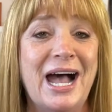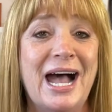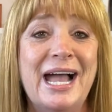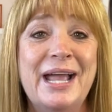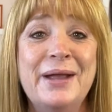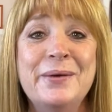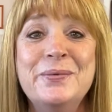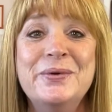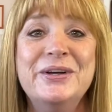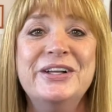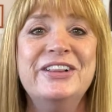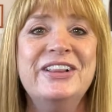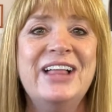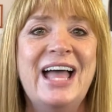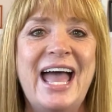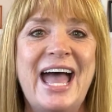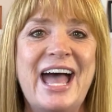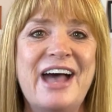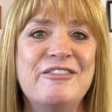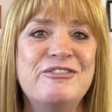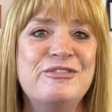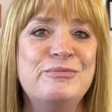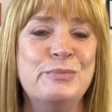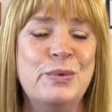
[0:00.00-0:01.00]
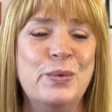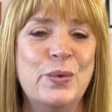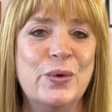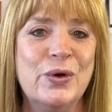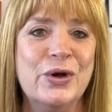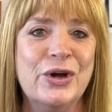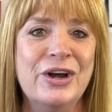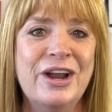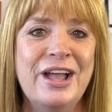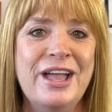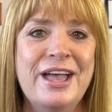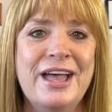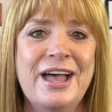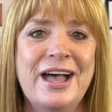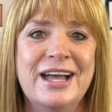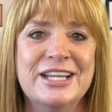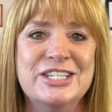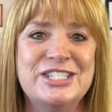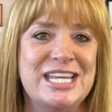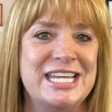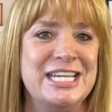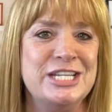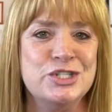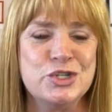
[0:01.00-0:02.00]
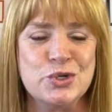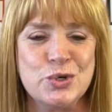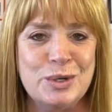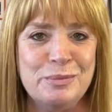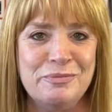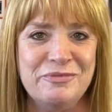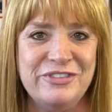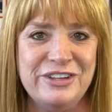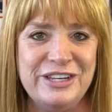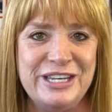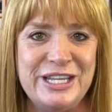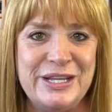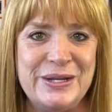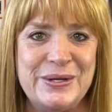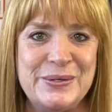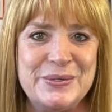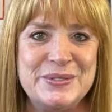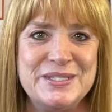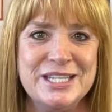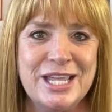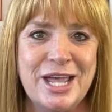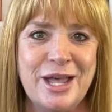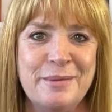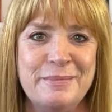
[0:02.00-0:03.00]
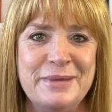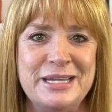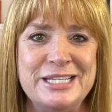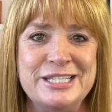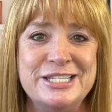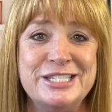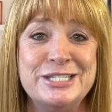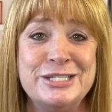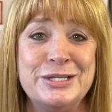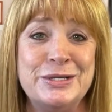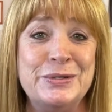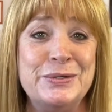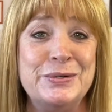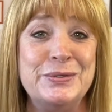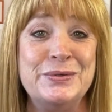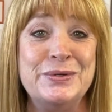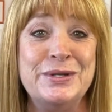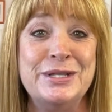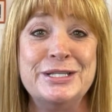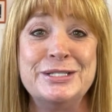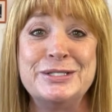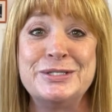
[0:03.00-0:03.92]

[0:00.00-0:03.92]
I will have more day trip videos coming soon,